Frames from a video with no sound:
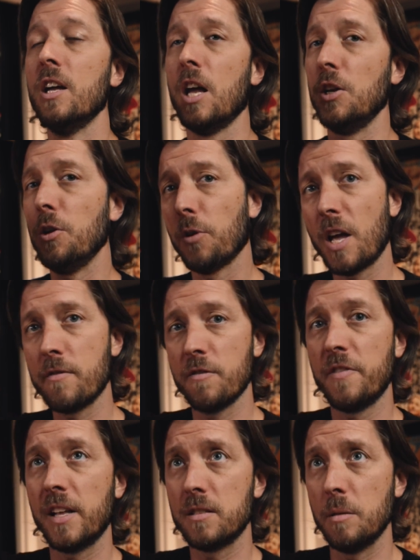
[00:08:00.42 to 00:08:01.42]
and you don't have a
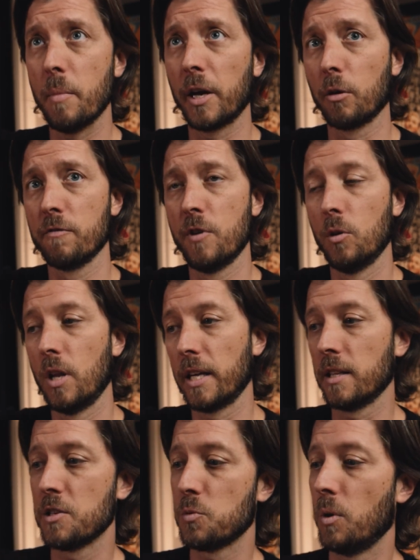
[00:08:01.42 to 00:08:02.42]
fancy microphone
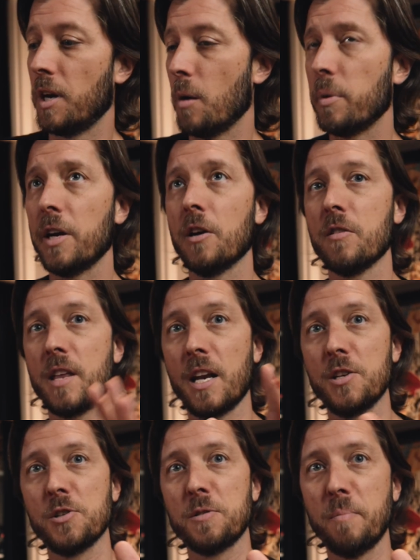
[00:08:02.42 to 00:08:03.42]
like this one up here that
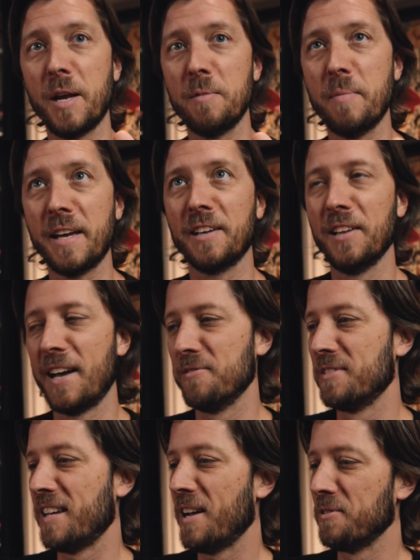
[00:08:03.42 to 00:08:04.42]
I just made make a loud
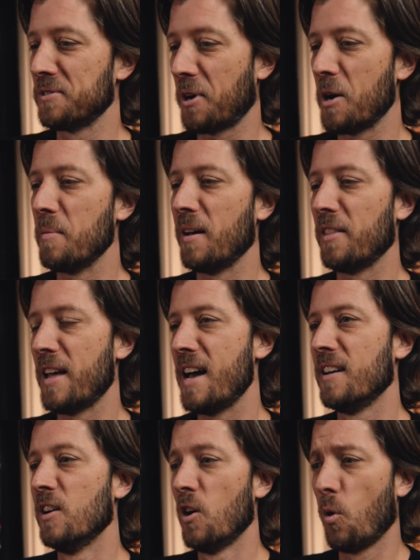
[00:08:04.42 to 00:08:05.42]
sound, sorry about
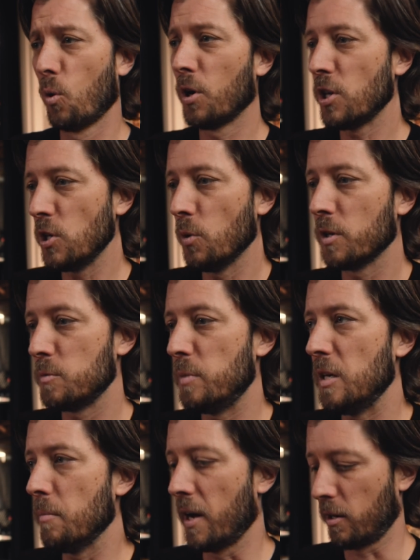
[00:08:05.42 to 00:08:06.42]
that, or a
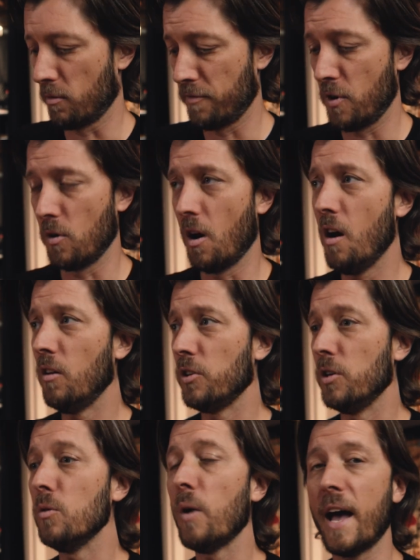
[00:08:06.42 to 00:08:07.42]
USB microphone. All
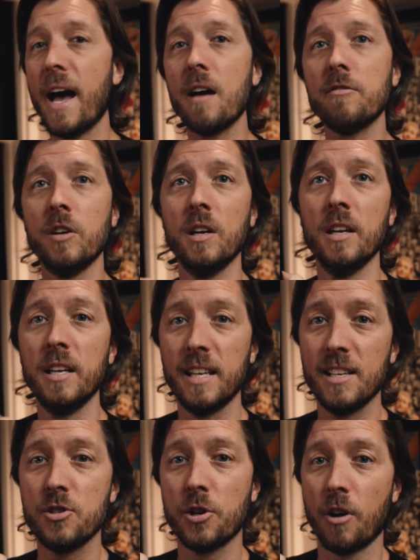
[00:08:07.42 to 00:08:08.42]
you have
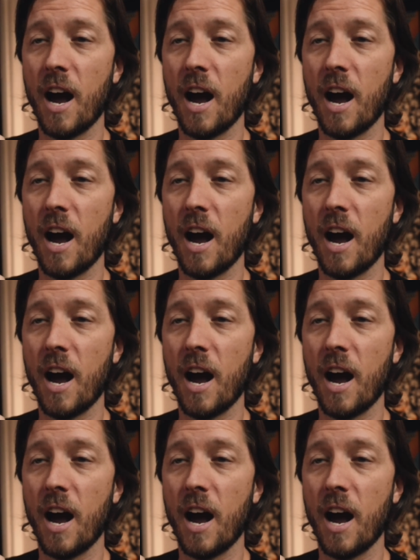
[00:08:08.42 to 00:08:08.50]
is your